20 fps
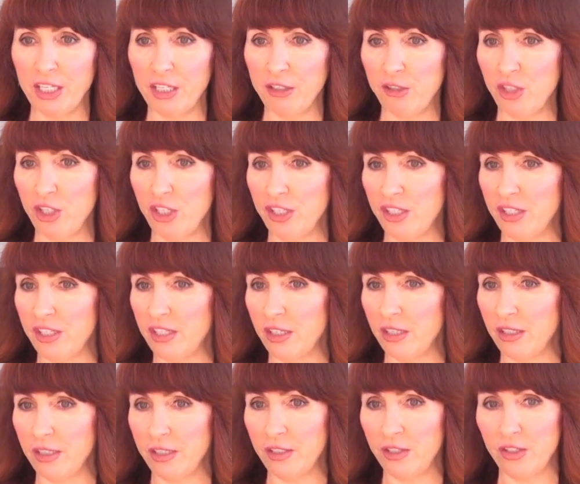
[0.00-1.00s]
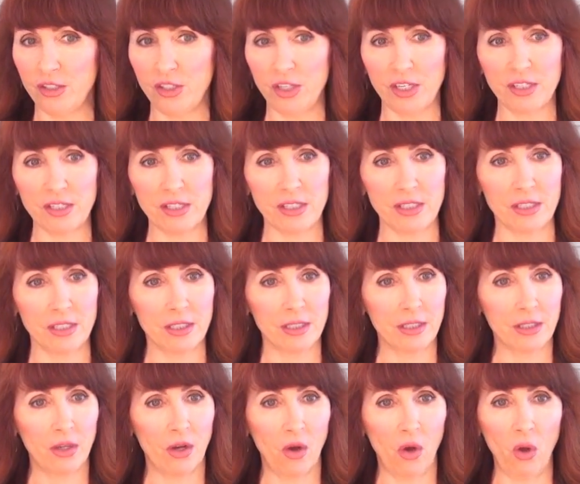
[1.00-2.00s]
energy, and it's just
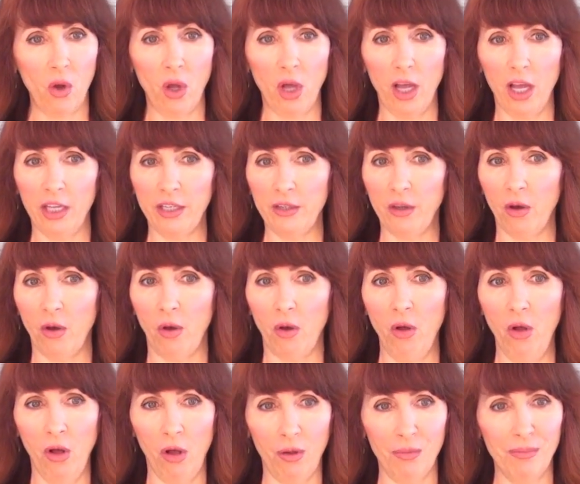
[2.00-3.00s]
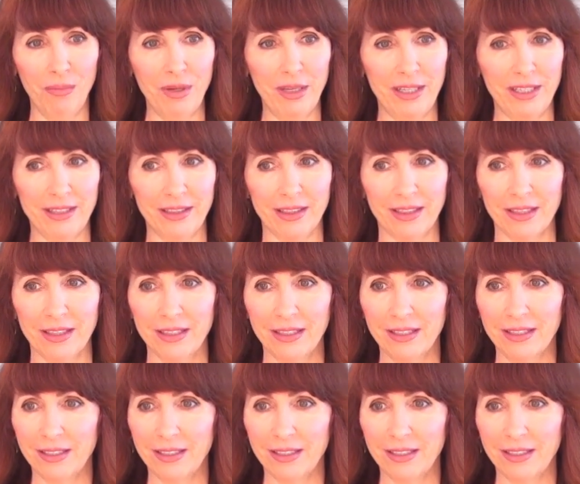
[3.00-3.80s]
on all month,